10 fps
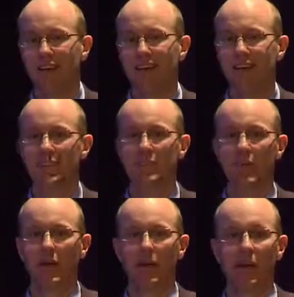It has to
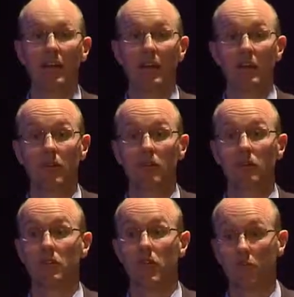be a leader who
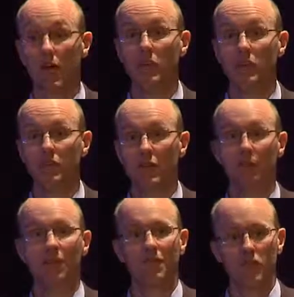is courageous
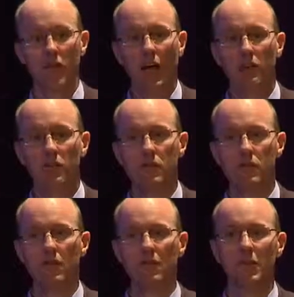enough to challenge
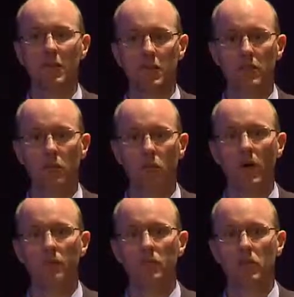some of the existing
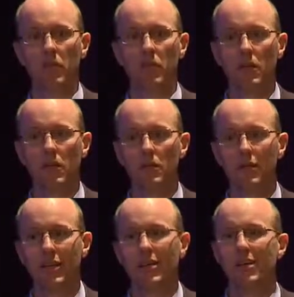ways of doing
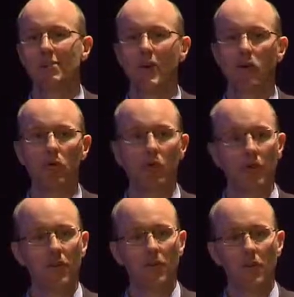things, but
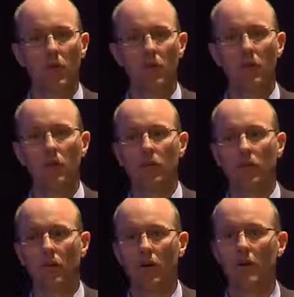also somebody who's
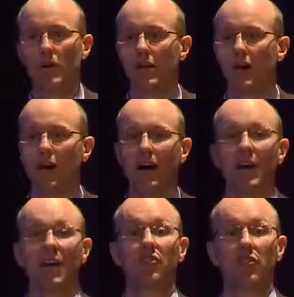got,
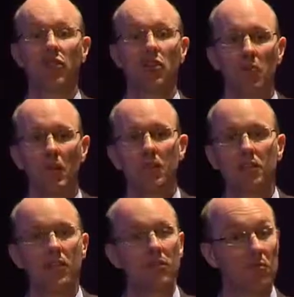I guess, the
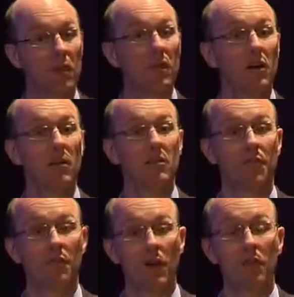humility to recognise the
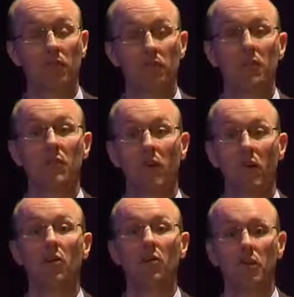frailties of their
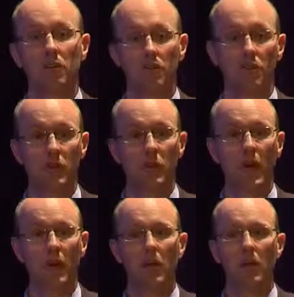own
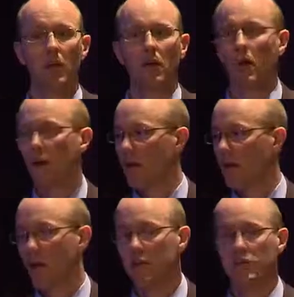decision-making
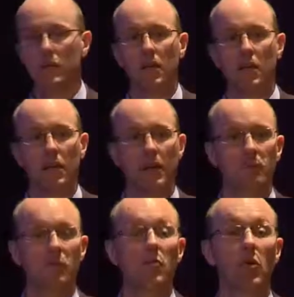and the
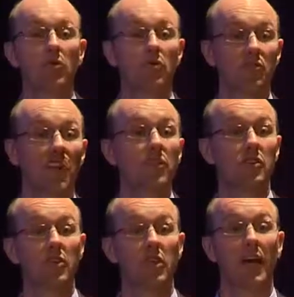sort of emotional
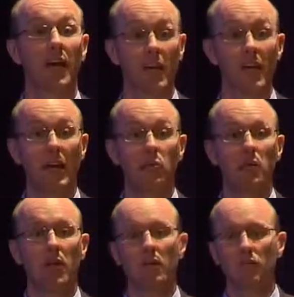intelligence to engage
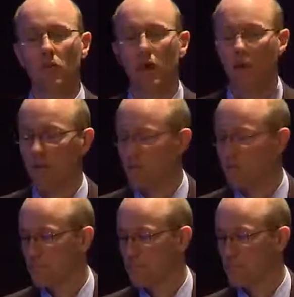with others around them.
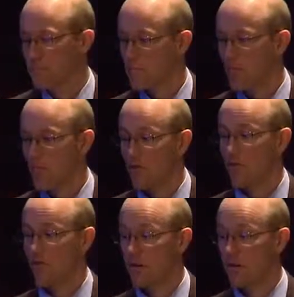So it's going to